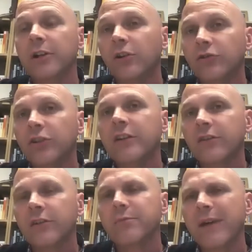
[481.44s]
You know,
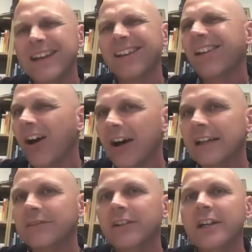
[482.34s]
Jesus is made
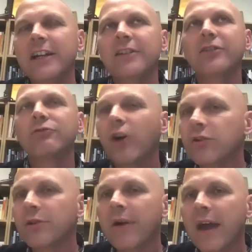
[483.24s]
alive. It's the road
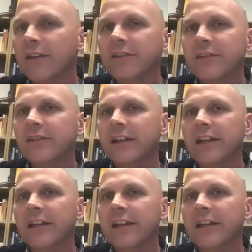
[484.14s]
to Emmaus, isn't it?